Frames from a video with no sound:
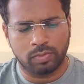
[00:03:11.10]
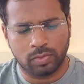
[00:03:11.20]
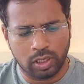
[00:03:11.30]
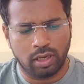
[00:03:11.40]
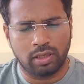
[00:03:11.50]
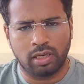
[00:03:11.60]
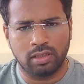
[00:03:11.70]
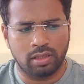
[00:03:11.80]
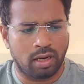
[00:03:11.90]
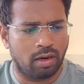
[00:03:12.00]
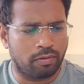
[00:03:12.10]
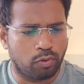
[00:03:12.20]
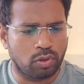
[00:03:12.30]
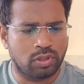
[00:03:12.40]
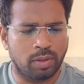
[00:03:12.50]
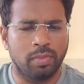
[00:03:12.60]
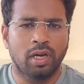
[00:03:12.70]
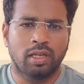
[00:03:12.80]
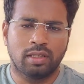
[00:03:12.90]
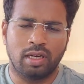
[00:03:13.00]
that is the fourth step.
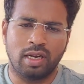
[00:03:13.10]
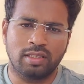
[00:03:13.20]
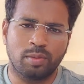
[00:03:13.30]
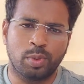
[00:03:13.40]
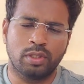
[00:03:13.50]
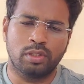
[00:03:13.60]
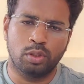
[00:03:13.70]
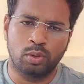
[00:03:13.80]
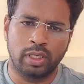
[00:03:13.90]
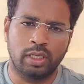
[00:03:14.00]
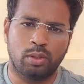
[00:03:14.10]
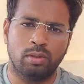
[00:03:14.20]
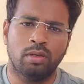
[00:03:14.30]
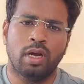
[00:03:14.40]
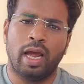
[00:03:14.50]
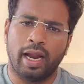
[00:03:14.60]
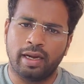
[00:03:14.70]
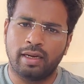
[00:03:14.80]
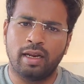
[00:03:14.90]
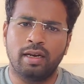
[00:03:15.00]
The last step is you need to
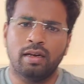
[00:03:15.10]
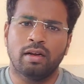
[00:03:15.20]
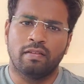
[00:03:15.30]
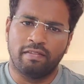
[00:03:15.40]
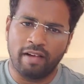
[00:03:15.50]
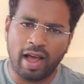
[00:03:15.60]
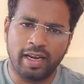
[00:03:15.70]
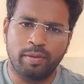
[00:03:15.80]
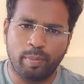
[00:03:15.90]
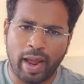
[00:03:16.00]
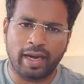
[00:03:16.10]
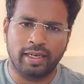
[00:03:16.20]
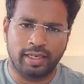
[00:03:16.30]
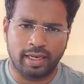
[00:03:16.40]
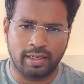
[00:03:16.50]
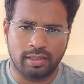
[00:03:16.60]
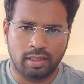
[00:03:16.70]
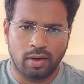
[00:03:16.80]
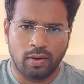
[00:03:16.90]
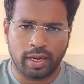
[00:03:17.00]
enter valid bank details.
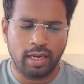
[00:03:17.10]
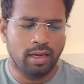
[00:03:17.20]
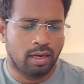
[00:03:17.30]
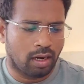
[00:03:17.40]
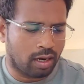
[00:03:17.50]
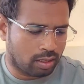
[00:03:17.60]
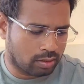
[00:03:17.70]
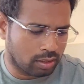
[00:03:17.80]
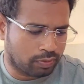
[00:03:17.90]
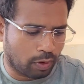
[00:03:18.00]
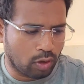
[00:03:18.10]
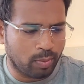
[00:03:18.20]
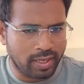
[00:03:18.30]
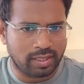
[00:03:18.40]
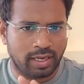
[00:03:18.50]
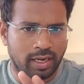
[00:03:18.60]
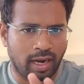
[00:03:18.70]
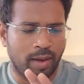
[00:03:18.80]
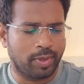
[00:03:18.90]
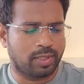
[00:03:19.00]
Okay, just follow my screen,
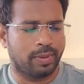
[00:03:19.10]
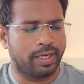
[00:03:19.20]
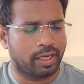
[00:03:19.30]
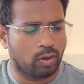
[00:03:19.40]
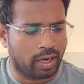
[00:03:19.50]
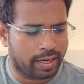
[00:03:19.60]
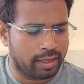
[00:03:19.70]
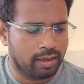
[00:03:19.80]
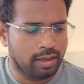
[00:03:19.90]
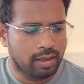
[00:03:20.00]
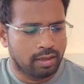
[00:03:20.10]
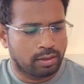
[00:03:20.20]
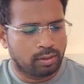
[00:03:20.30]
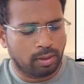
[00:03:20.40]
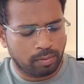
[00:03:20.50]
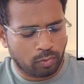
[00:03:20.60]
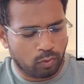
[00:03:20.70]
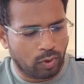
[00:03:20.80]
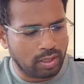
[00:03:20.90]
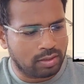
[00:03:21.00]
I am explaining you again. So
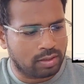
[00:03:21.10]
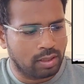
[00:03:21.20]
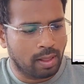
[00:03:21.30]
once